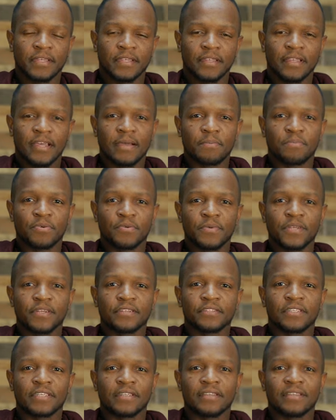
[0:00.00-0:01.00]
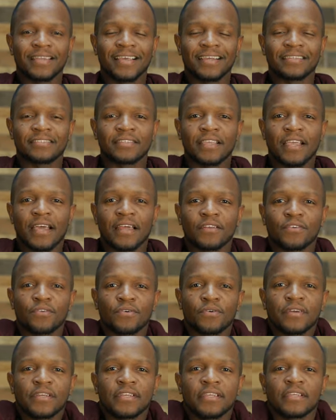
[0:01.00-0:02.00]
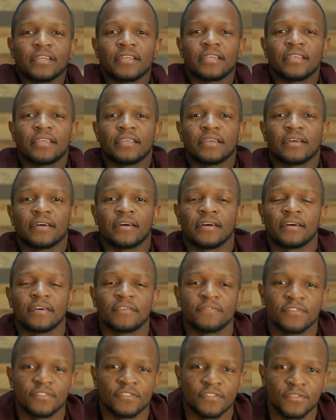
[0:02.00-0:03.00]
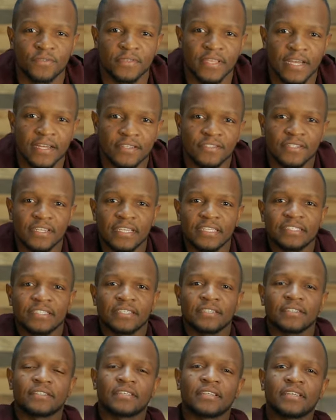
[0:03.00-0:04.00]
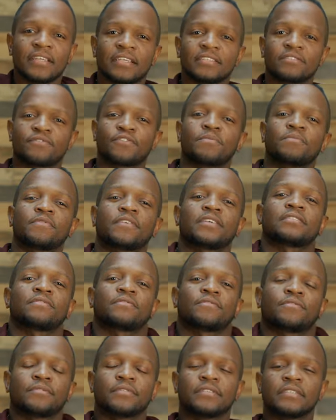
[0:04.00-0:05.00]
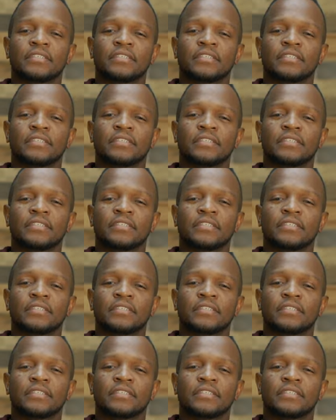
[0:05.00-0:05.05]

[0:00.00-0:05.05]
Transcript: that premieres in the next category of the 2018 Sundance Film Festival.